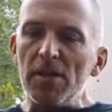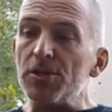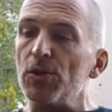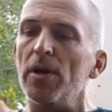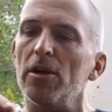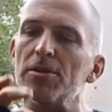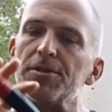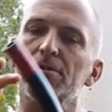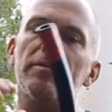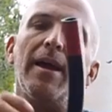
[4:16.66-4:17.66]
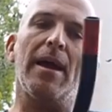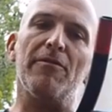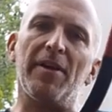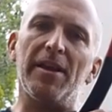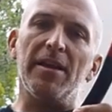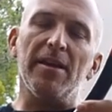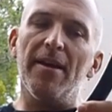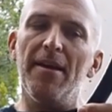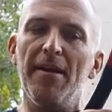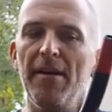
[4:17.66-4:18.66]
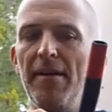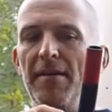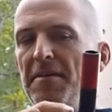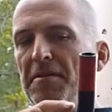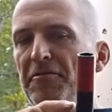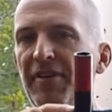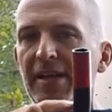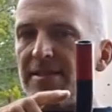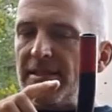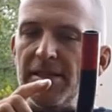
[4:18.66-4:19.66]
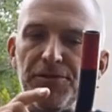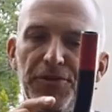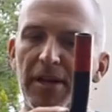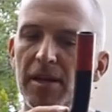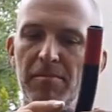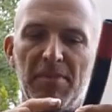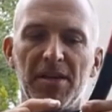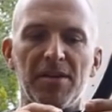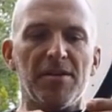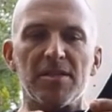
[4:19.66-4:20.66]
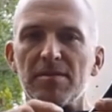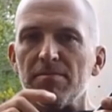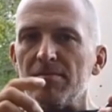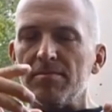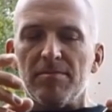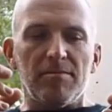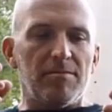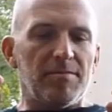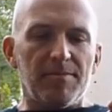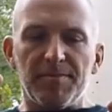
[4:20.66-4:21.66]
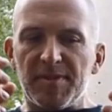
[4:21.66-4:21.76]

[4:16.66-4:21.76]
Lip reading: So I also don't have any fancy ring mechanism,